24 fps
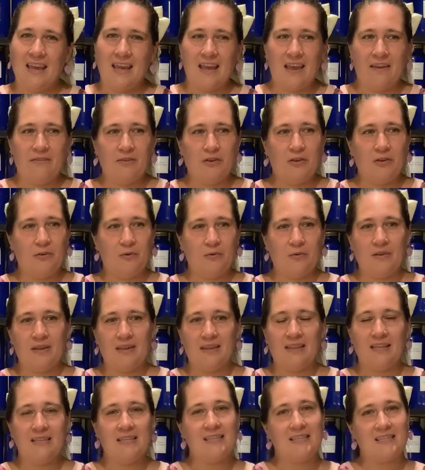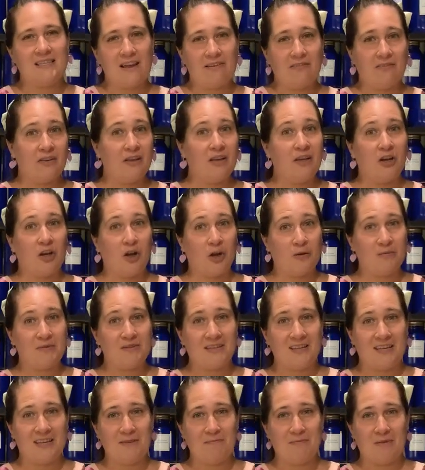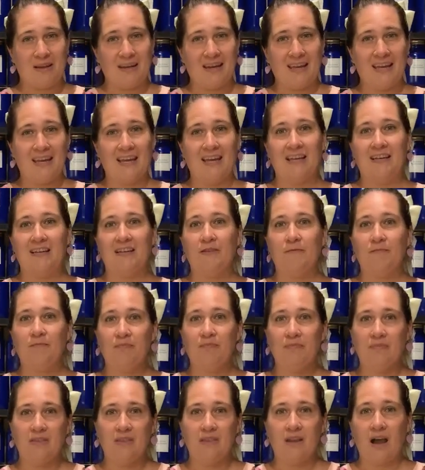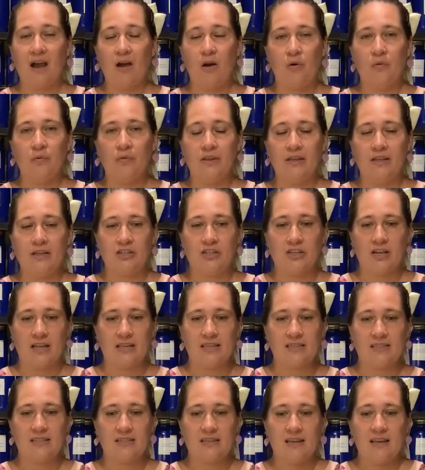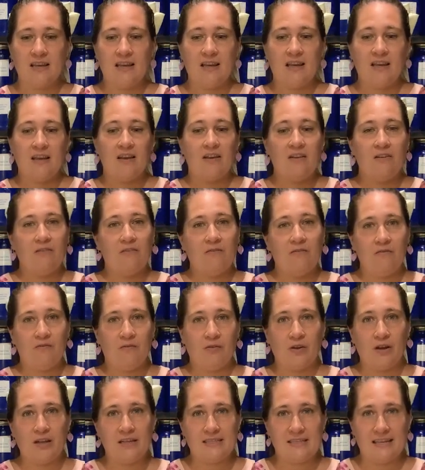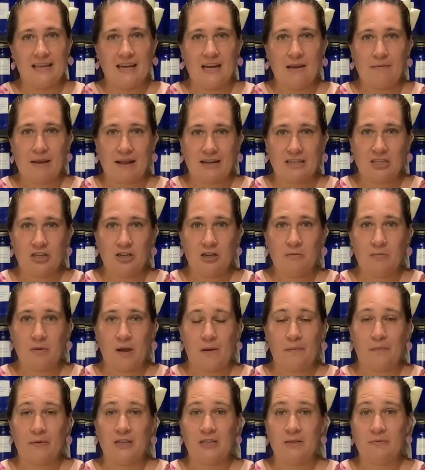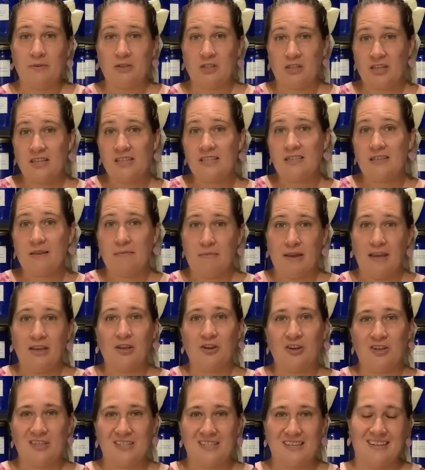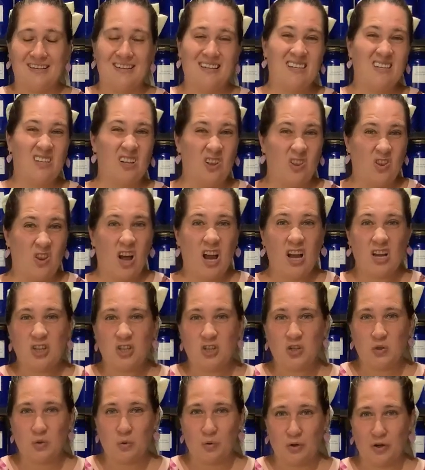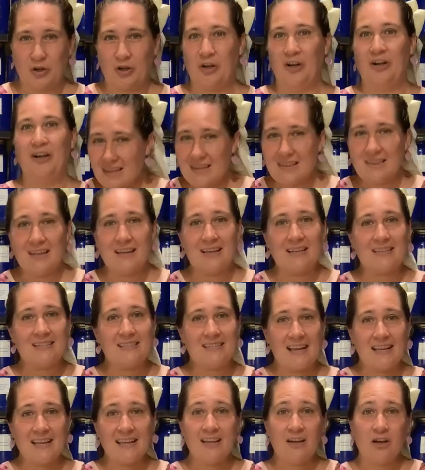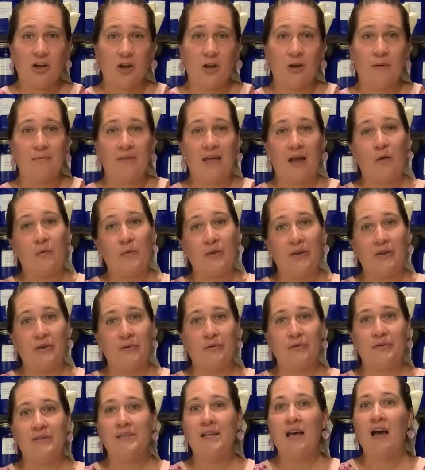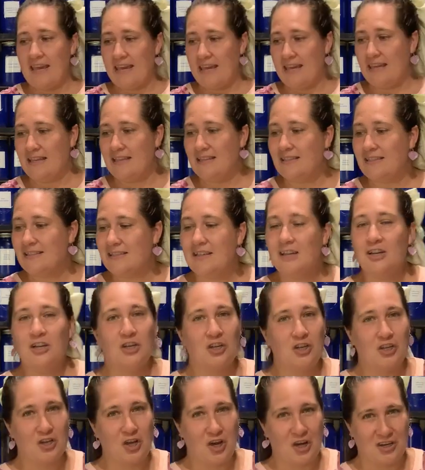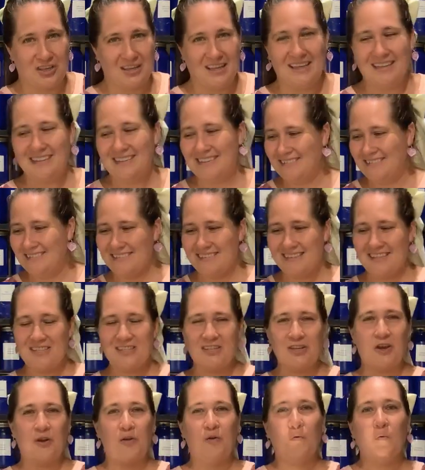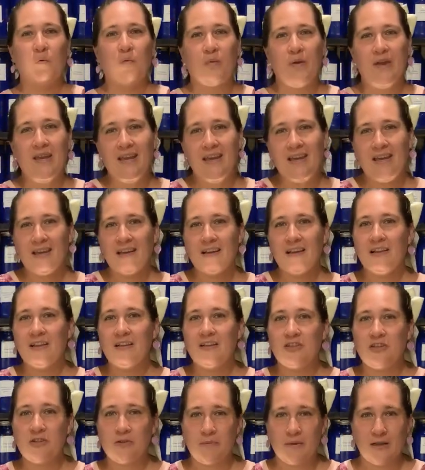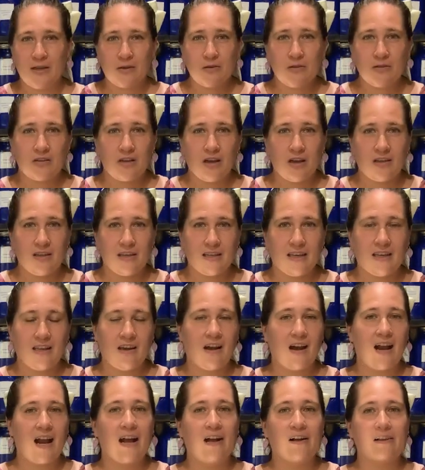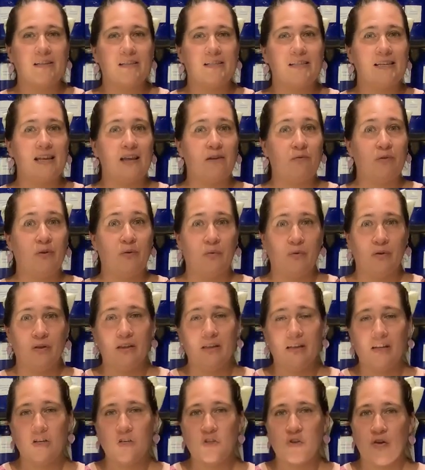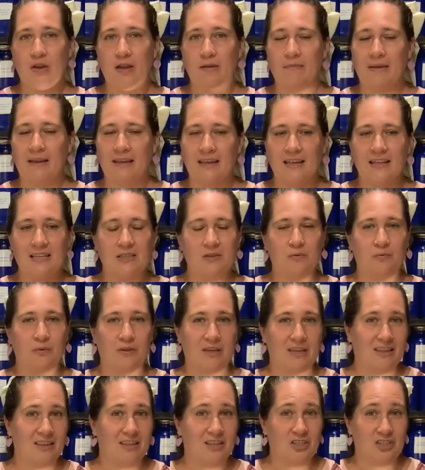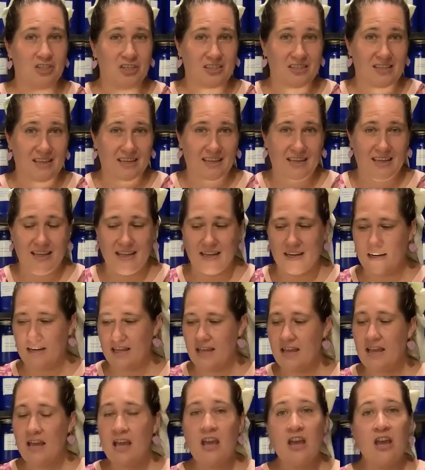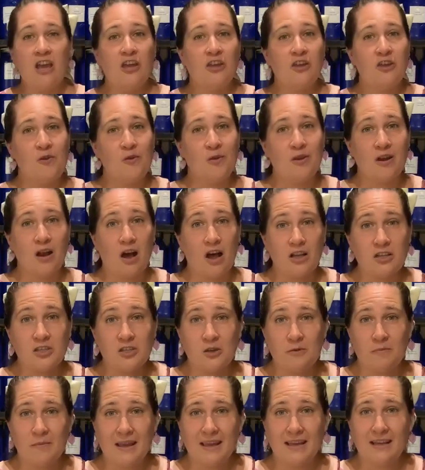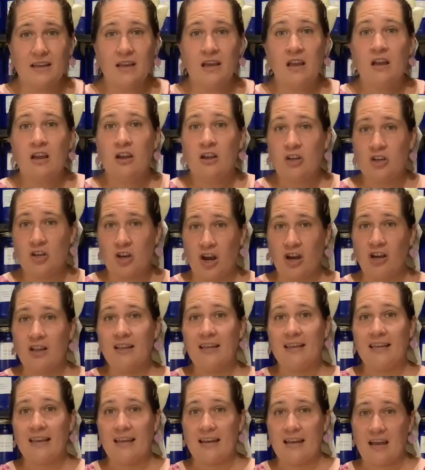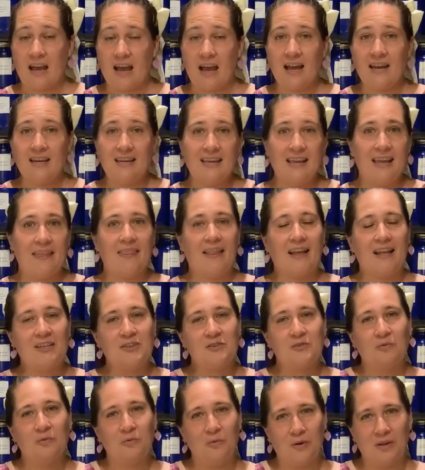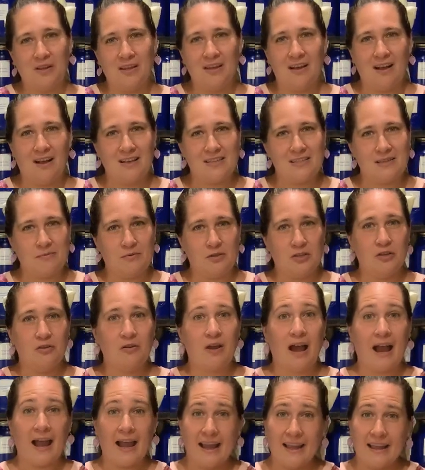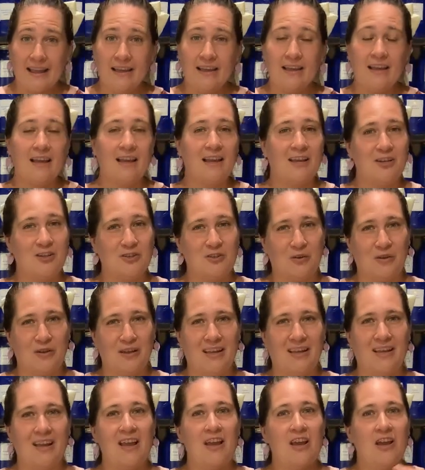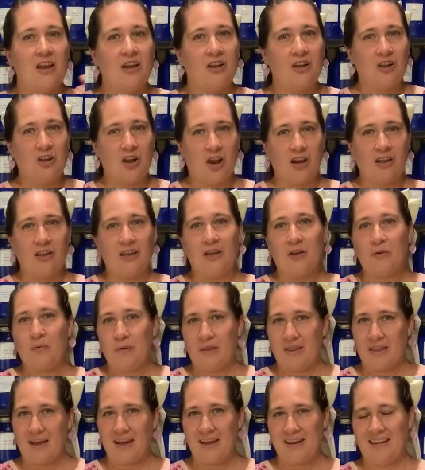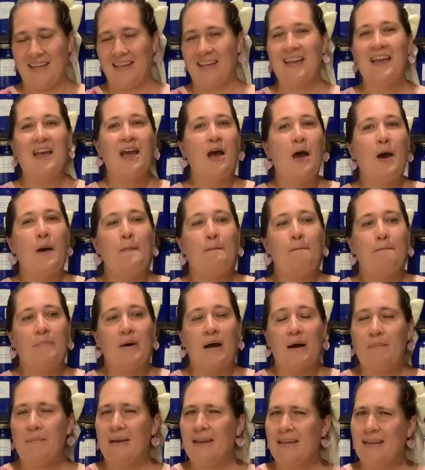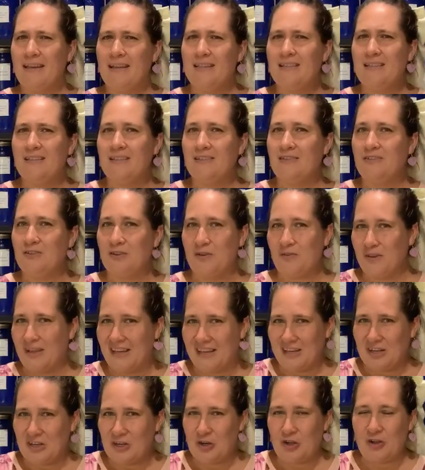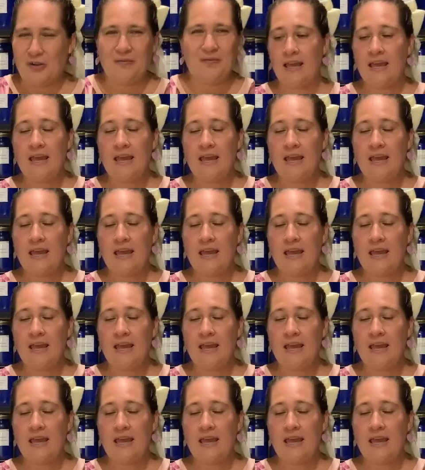this is definitely an herb to keep on hand, not only just for its antibacterial properties, but just to make your sickness a lot shorter. The second herb that we use is garlic. So we do pickled garlic at our house and we really enjoy it. My kids will eat this just like candy. You can also make garlic and honey, and that's really awesome too. I enjoy garlic with honey, but my kids don't like it at all.